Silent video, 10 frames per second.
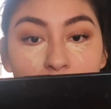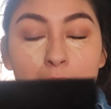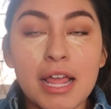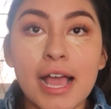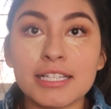that
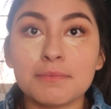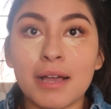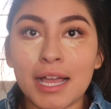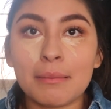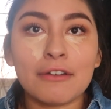I've been asked
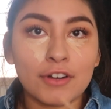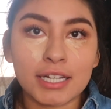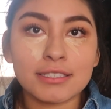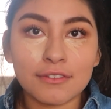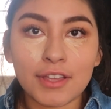by my
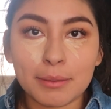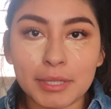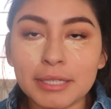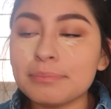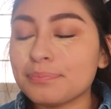friends and
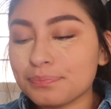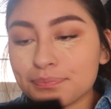family